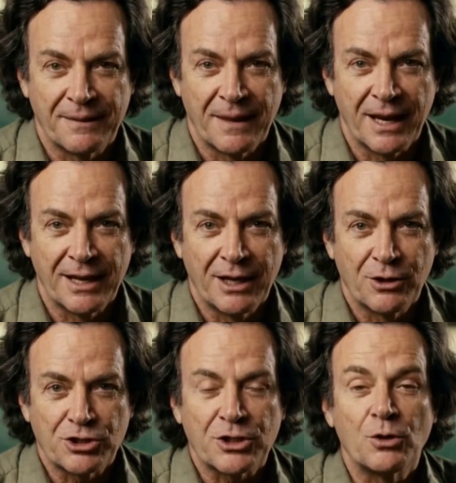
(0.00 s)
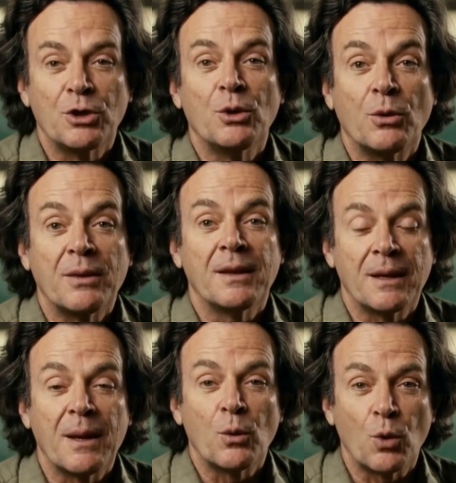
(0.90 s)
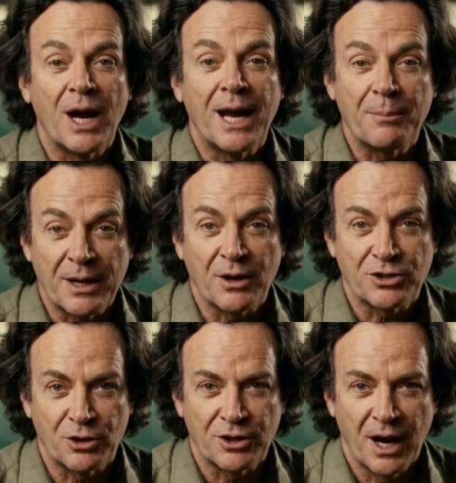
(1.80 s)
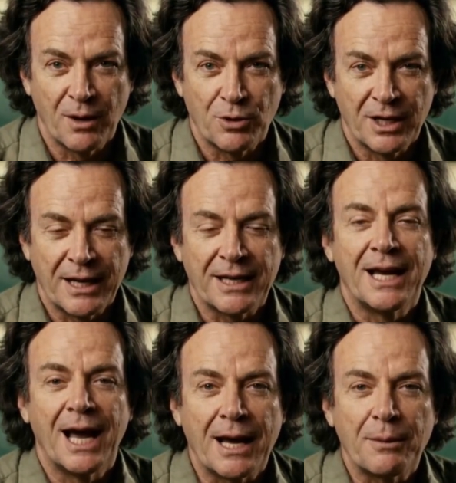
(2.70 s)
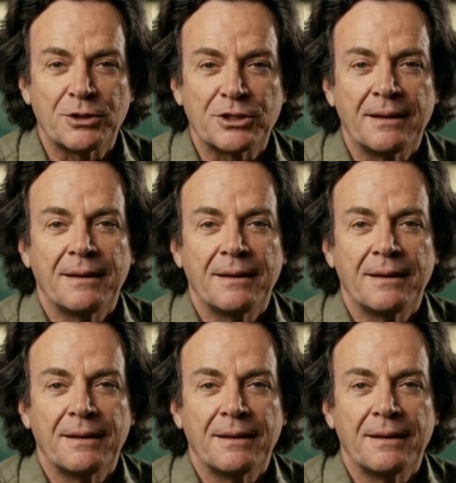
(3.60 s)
And yet you're still you. Why? Because you're not really the atoms.